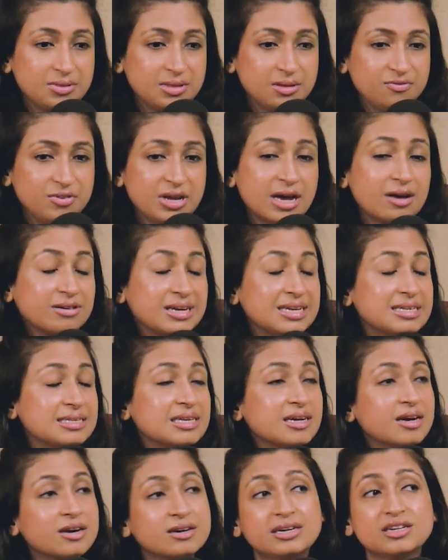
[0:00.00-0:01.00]
we are
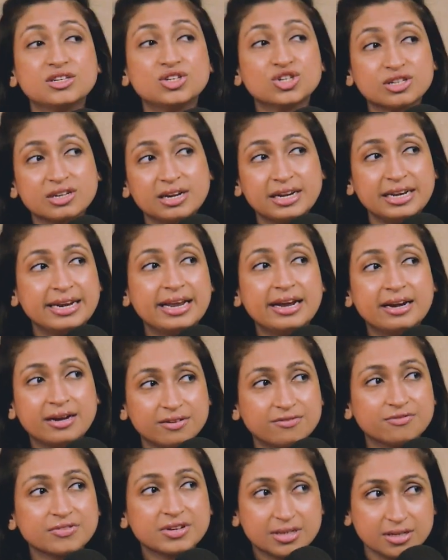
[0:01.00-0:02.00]
raising a digitally
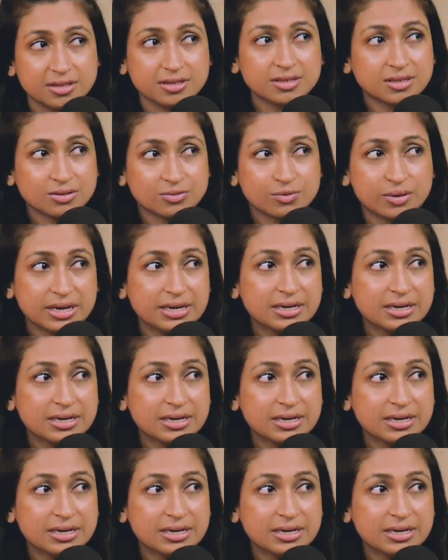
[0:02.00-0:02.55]
native kids, right?